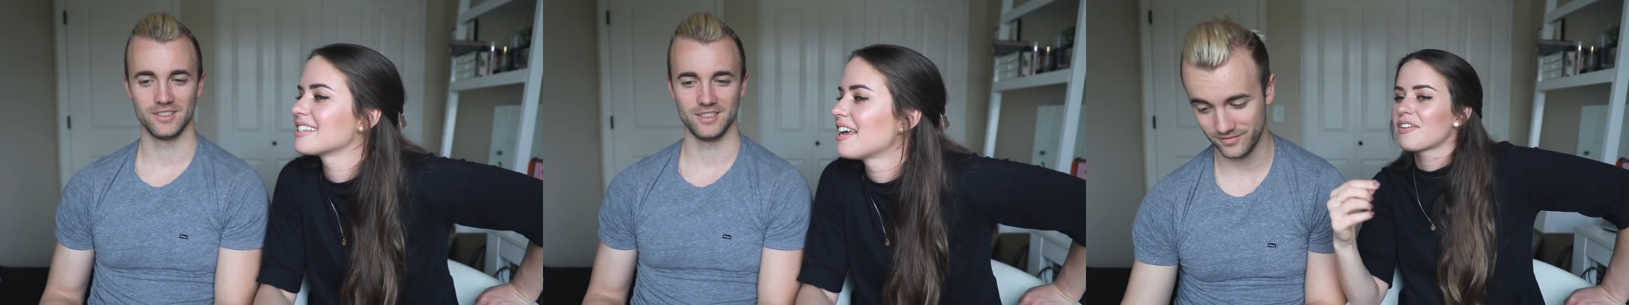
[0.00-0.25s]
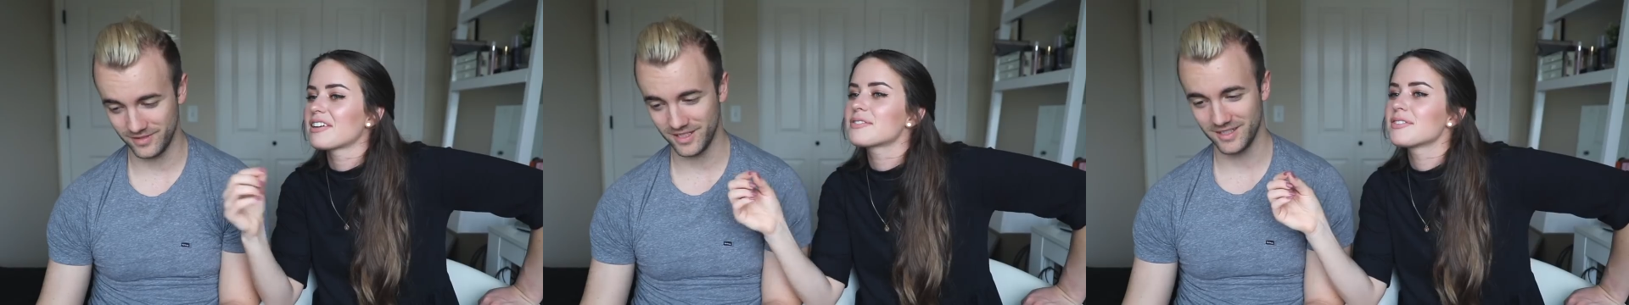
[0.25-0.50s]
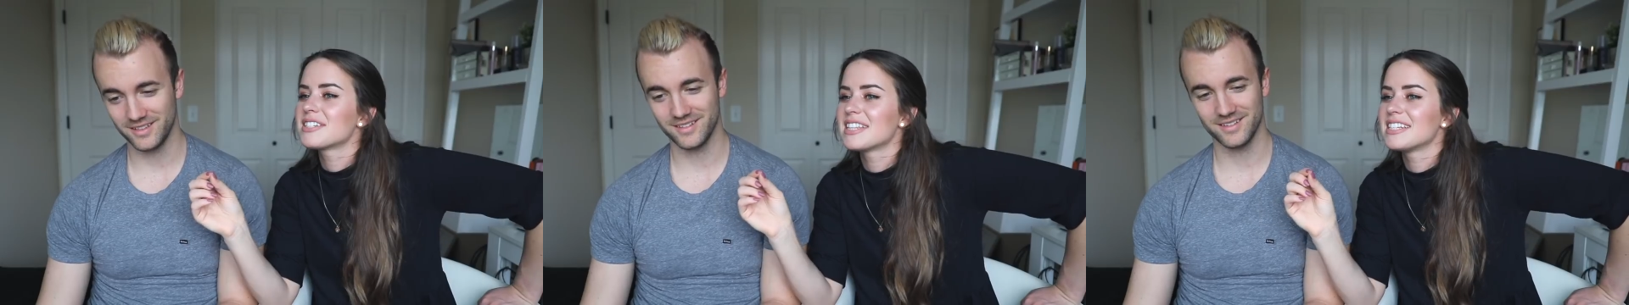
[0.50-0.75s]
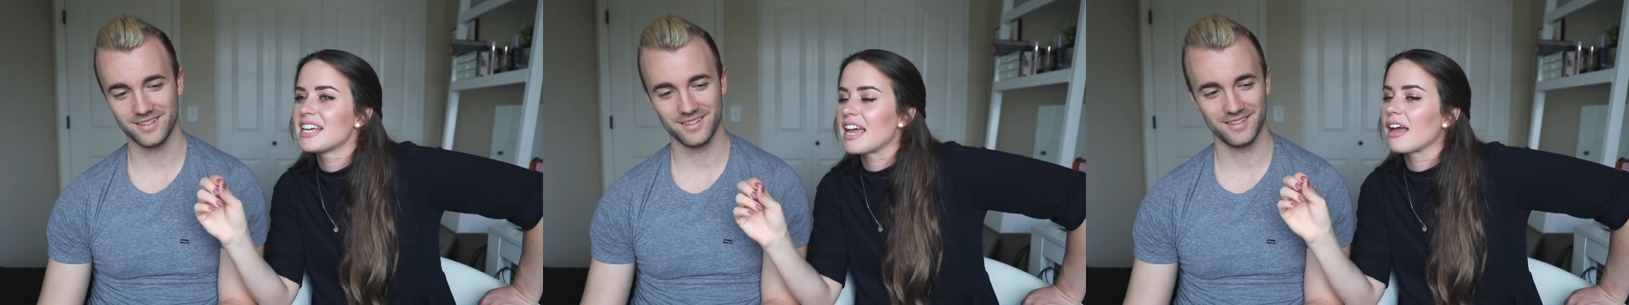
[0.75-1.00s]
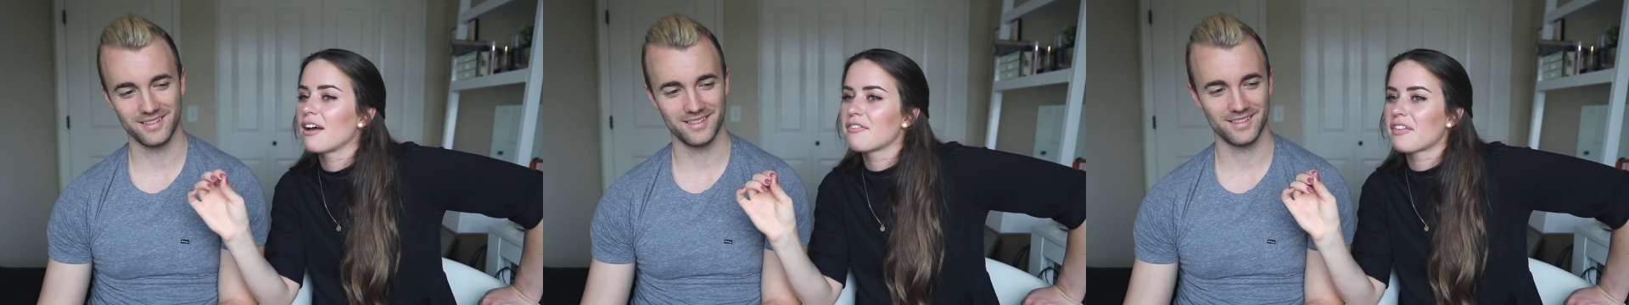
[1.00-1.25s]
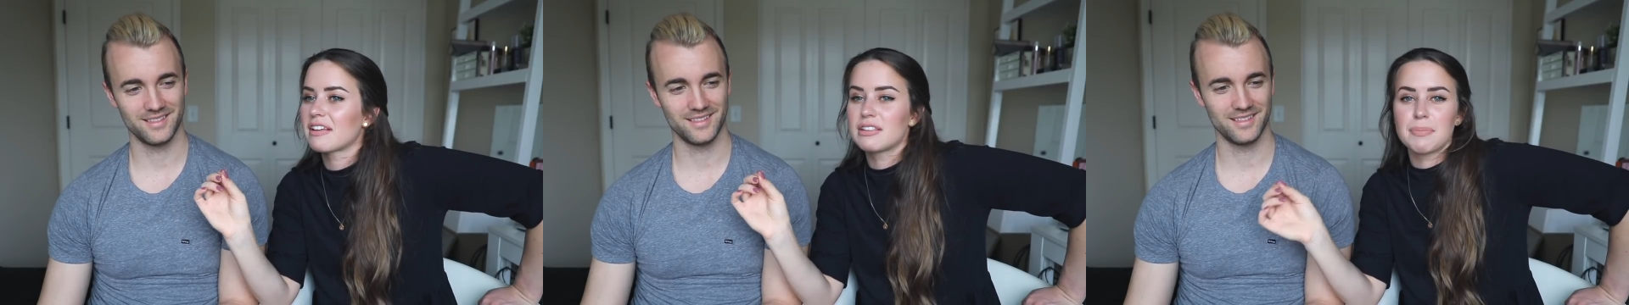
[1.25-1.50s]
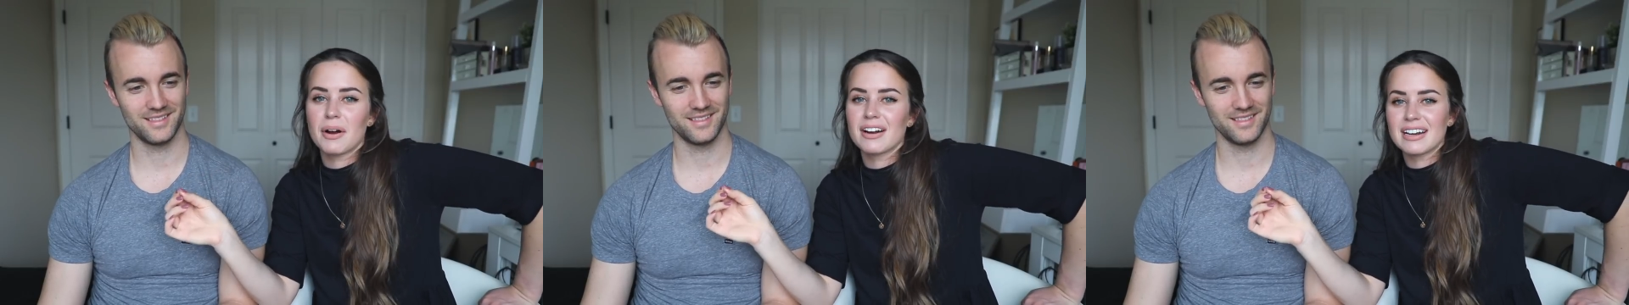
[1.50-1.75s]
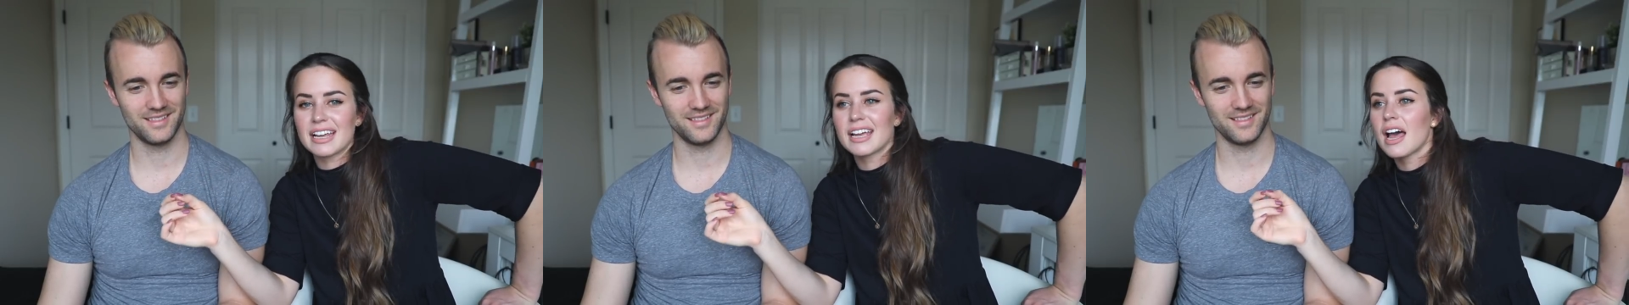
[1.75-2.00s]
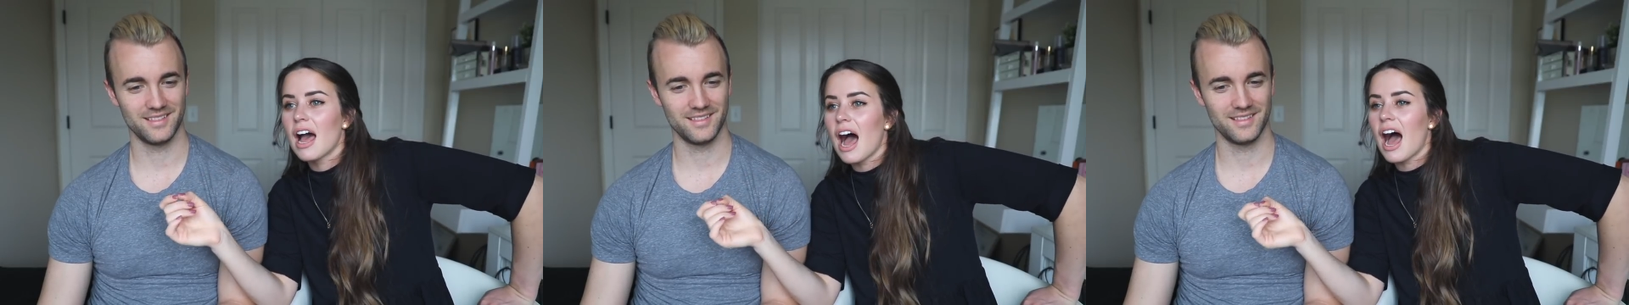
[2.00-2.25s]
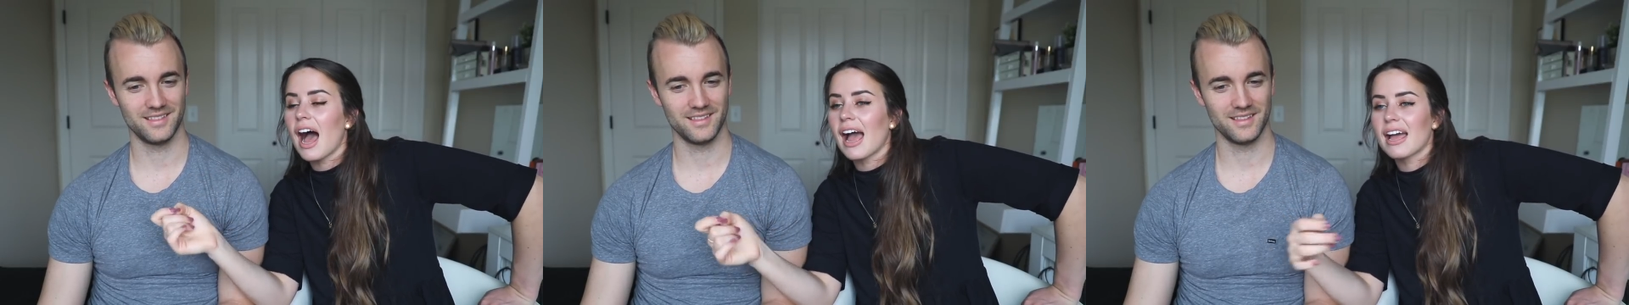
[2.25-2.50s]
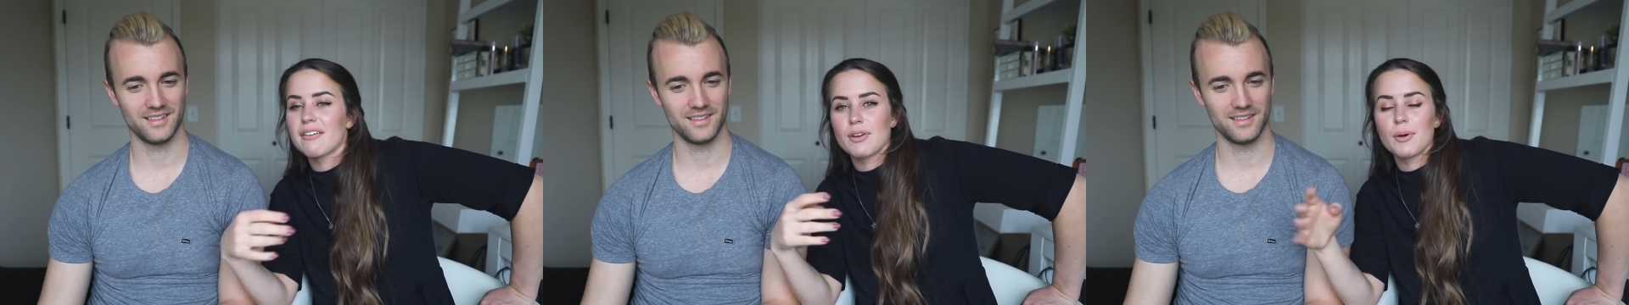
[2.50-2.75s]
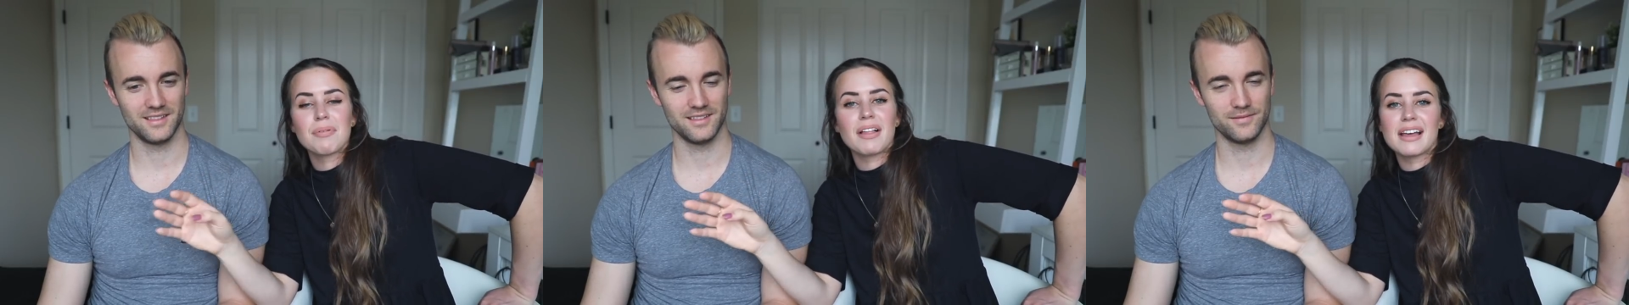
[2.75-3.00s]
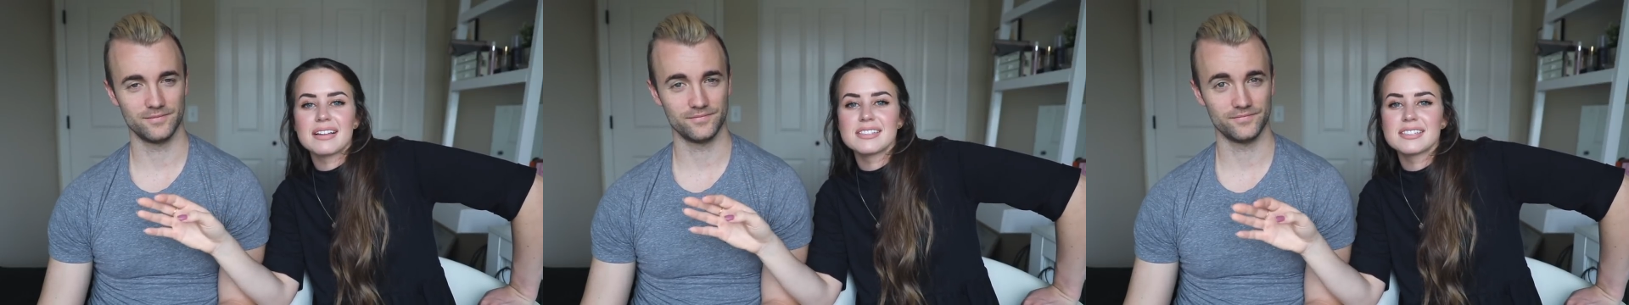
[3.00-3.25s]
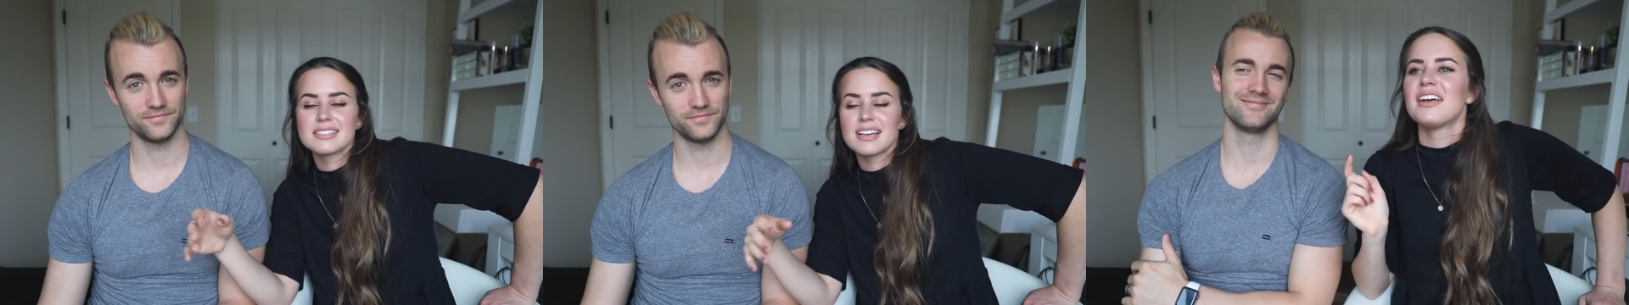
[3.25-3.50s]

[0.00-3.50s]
Speaker 1: Fast forward to the day of like the party. I have no plans